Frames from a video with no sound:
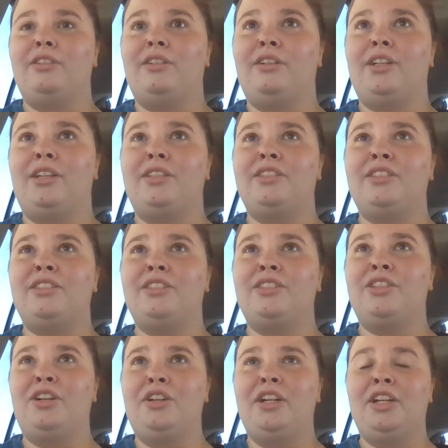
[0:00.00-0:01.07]
uh,
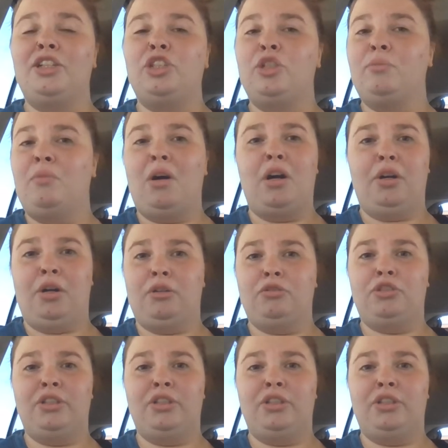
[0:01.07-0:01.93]
starting tomorrow,